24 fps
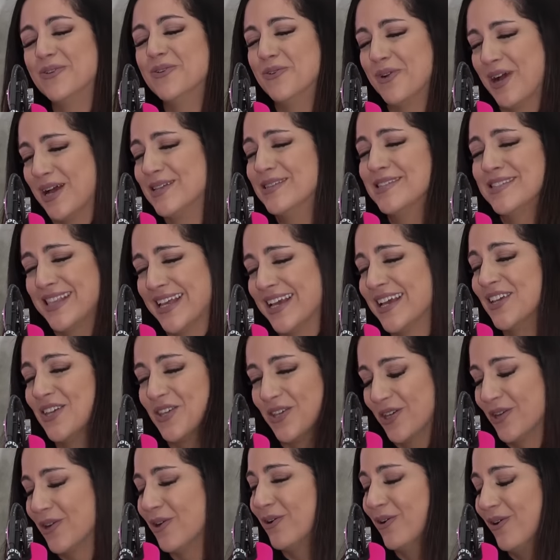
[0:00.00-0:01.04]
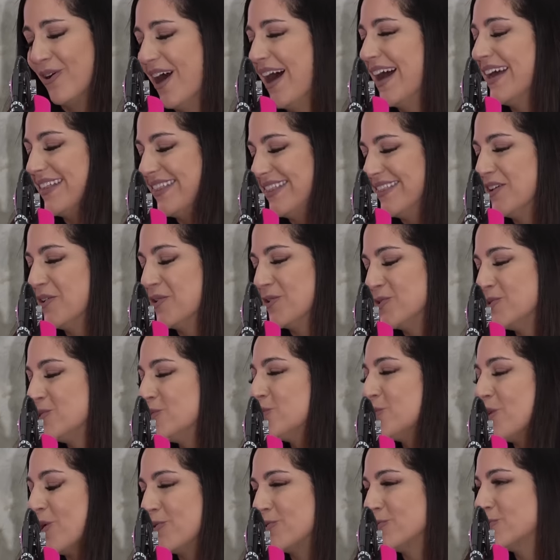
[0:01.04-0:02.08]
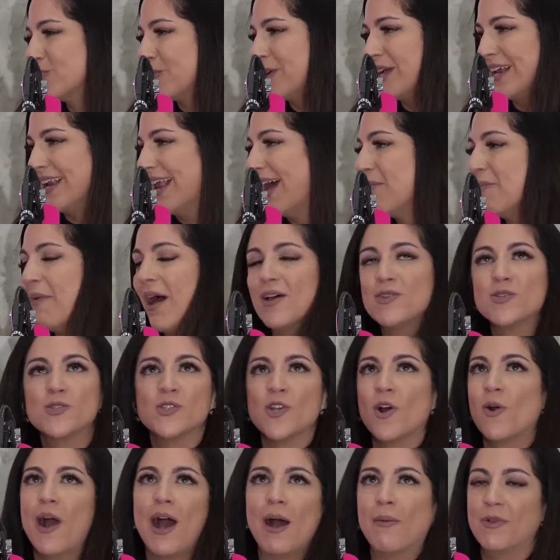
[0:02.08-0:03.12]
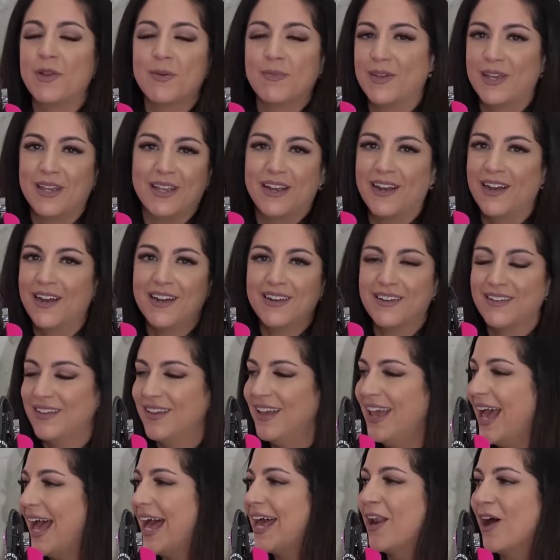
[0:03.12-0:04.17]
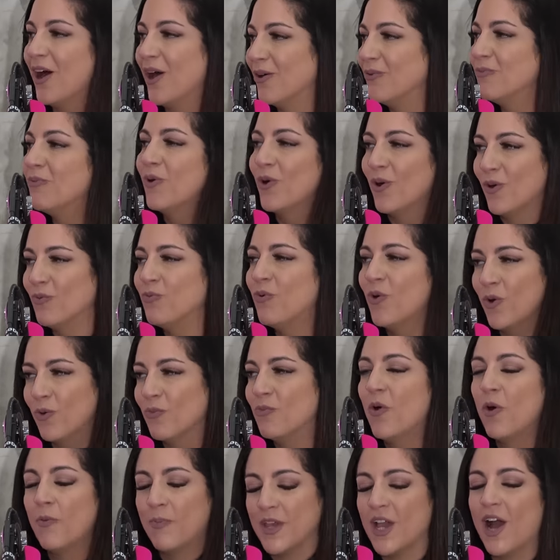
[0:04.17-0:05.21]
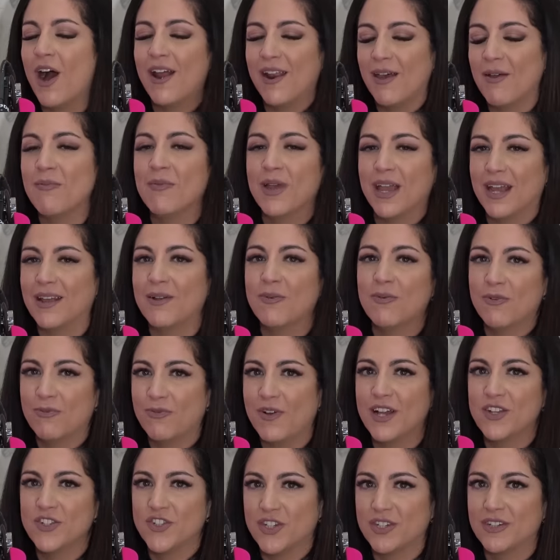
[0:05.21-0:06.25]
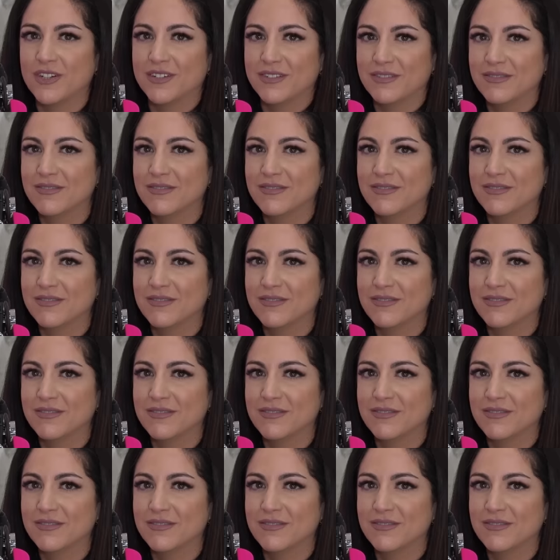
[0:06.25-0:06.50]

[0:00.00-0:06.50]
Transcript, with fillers: So thank you so much for coming. We really appreciate it. So sweet. I'm so happy to be here. And we'll be on it, Manny. We'll find you.